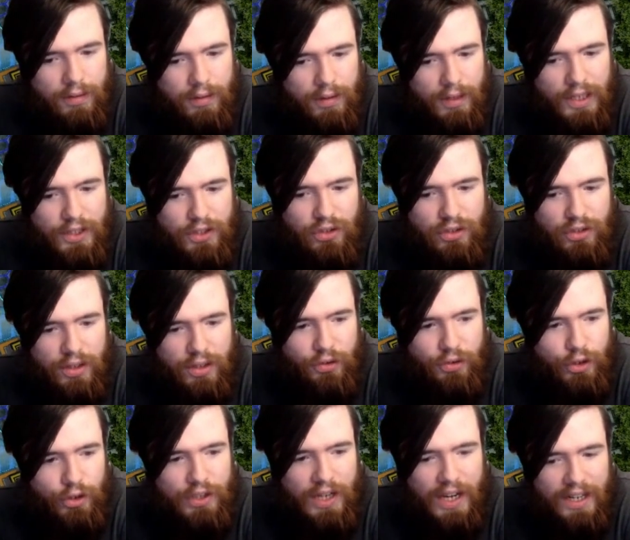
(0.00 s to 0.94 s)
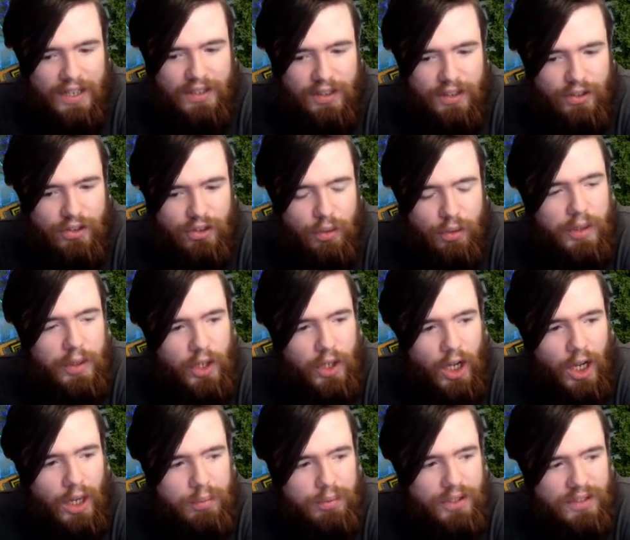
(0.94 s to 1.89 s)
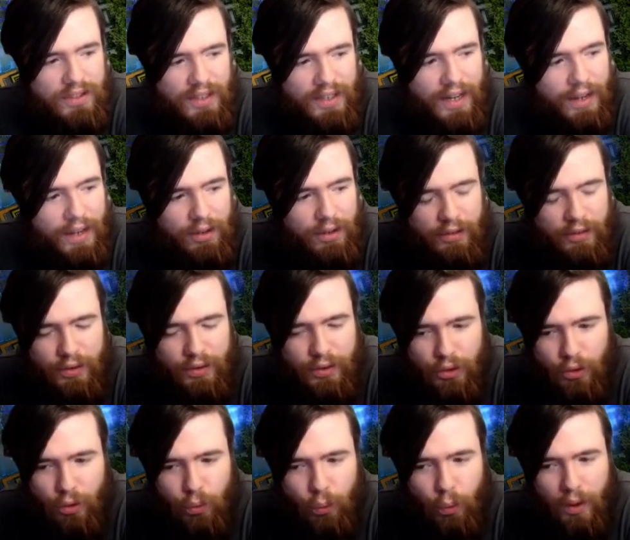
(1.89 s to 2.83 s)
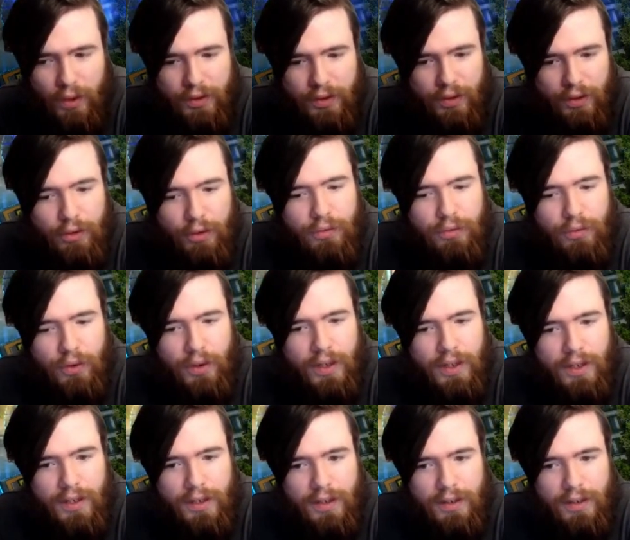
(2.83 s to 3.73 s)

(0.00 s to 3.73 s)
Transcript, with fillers: It's there's actually so many options that I don't even know what to go for.